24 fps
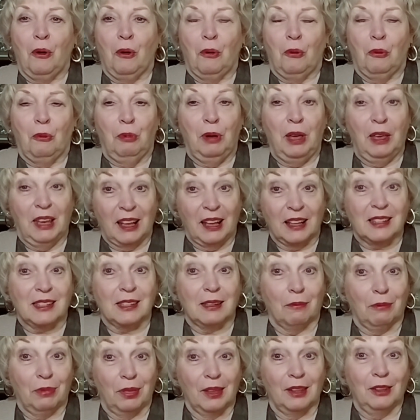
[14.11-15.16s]
we get
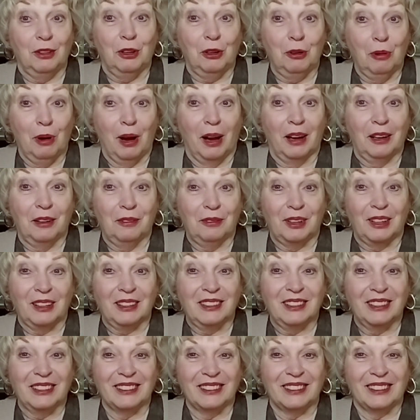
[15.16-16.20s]
something new out of
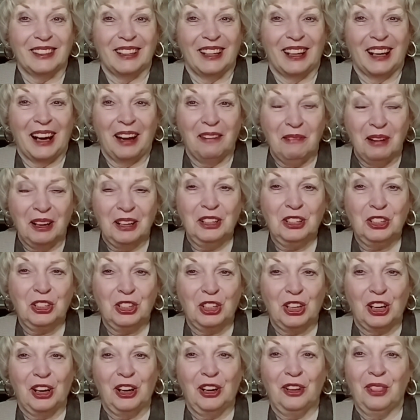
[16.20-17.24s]
it. And I want to
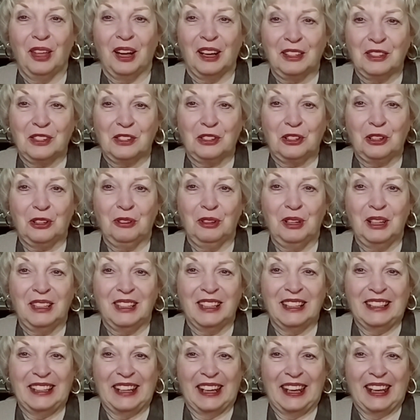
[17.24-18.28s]
share that story
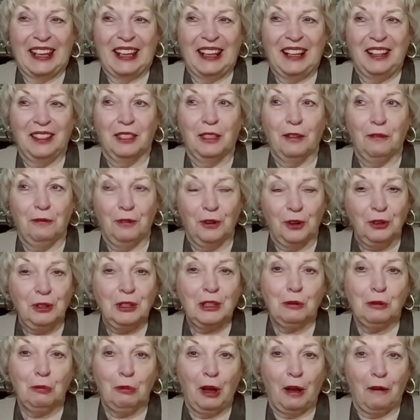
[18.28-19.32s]
today. The
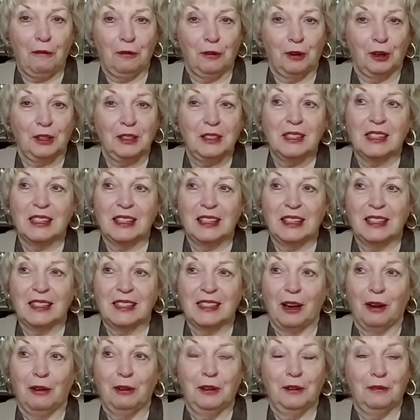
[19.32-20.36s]
verse reference is
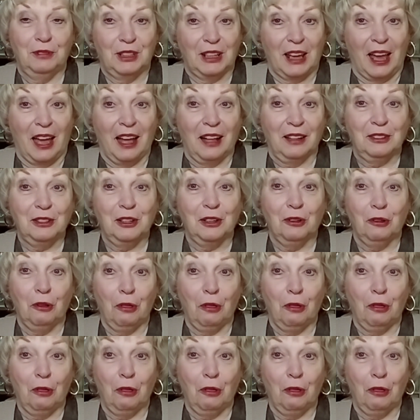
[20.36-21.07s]
out of Daniel